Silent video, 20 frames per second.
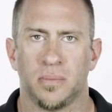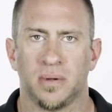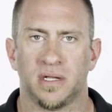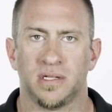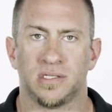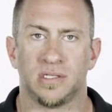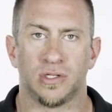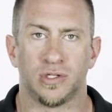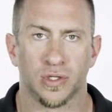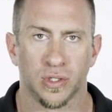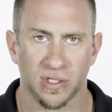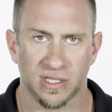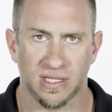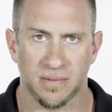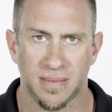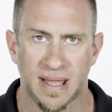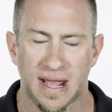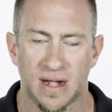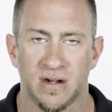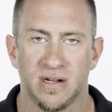Because the truth of
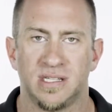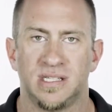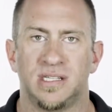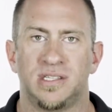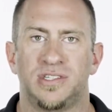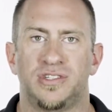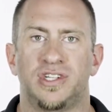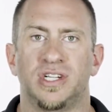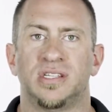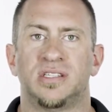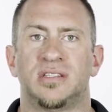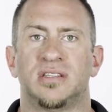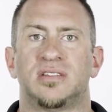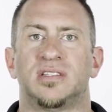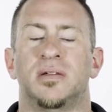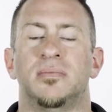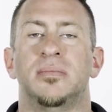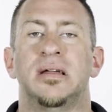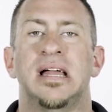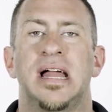the matter is, it's just
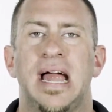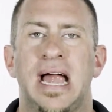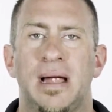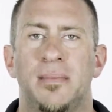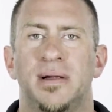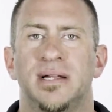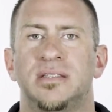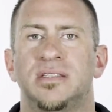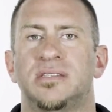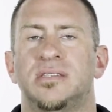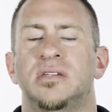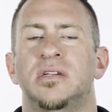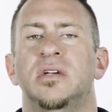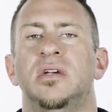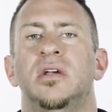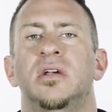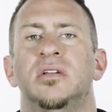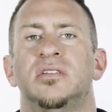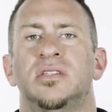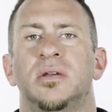some habits,
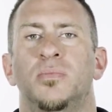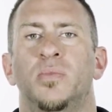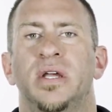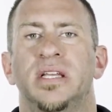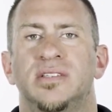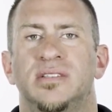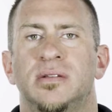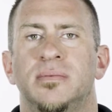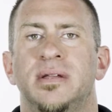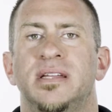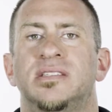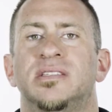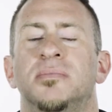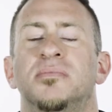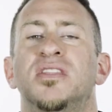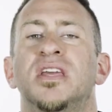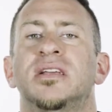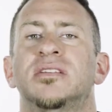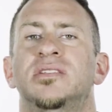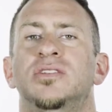some wisdom, and
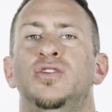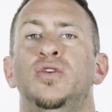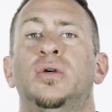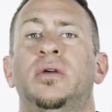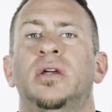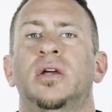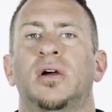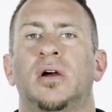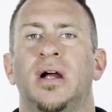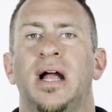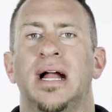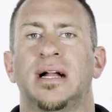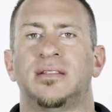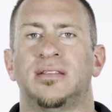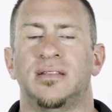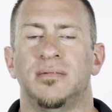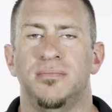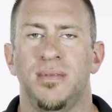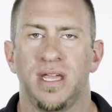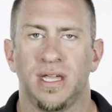some things that you can
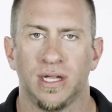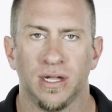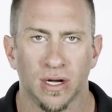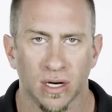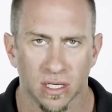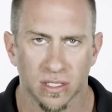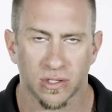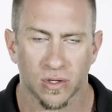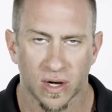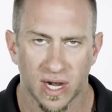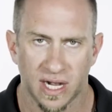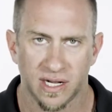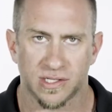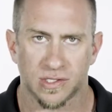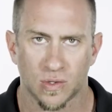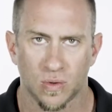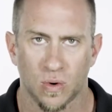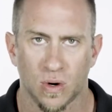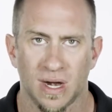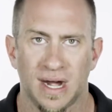correct to make your credit
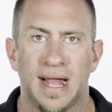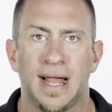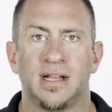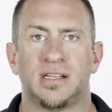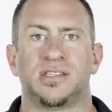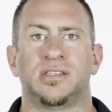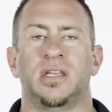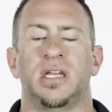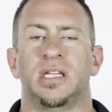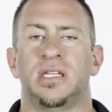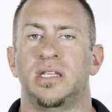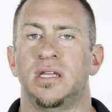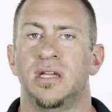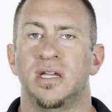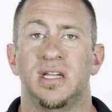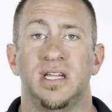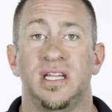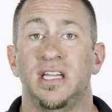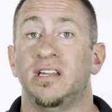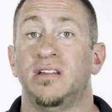score excellent
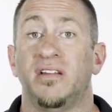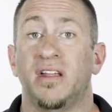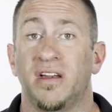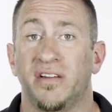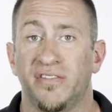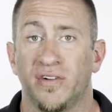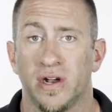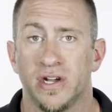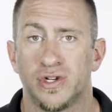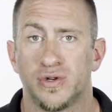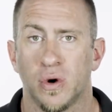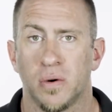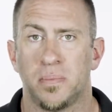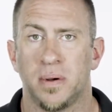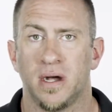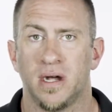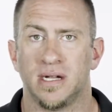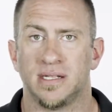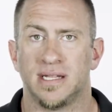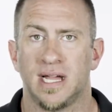in a very short
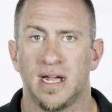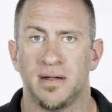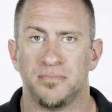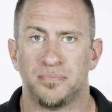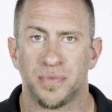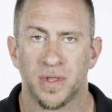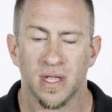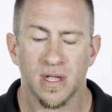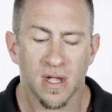period of time.